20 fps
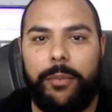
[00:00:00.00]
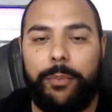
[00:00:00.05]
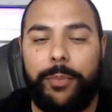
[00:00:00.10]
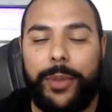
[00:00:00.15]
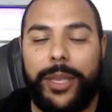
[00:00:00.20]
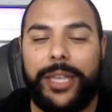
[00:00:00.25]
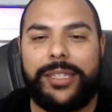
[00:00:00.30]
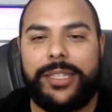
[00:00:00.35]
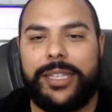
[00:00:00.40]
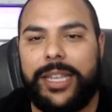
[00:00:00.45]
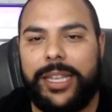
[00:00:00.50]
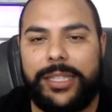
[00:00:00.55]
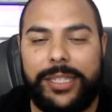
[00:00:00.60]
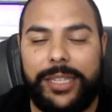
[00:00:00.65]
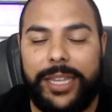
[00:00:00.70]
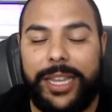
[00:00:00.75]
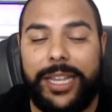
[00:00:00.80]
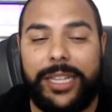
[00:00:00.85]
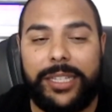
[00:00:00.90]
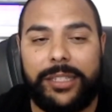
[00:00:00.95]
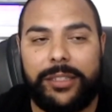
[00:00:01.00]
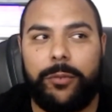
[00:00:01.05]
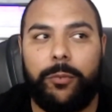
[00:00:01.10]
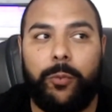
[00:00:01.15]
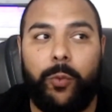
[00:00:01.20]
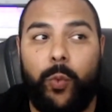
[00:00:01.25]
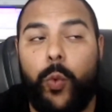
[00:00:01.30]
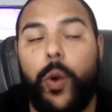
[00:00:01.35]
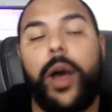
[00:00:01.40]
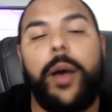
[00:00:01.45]
business is
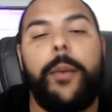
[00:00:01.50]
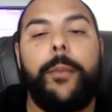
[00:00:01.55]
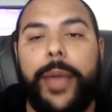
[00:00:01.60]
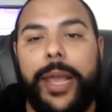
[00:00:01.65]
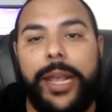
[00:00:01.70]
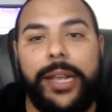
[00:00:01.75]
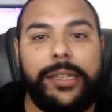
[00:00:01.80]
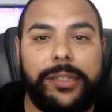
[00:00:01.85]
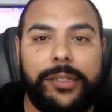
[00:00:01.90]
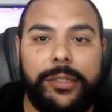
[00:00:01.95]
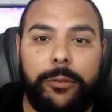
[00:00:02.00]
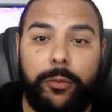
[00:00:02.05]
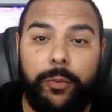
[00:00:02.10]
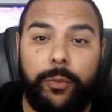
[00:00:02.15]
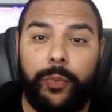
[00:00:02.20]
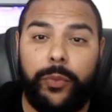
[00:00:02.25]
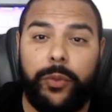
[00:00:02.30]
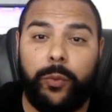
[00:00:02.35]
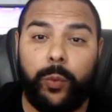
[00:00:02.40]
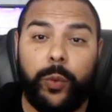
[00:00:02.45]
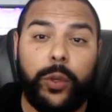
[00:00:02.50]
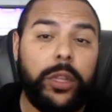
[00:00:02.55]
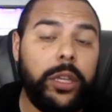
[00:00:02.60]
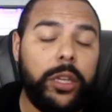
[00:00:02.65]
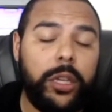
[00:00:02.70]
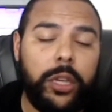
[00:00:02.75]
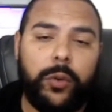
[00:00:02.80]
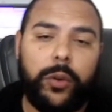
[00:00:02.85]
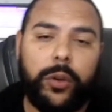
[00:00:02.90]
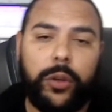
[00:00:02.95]
what makes really
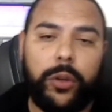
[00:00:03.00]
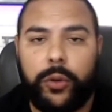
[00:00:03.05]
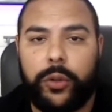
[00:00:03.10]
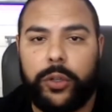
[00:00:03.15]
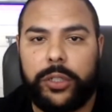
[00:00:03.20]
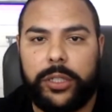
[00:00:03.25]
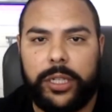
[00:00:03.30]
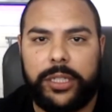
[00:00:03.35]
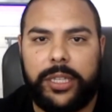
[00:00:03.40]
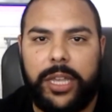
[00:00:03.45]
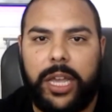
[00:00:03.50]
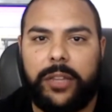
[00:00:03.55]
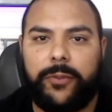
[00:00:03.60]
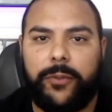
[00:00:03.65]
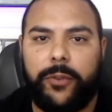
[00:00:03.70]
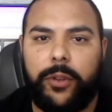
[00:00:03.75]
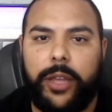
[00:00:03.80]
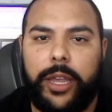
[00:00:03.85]
good recruiters successful.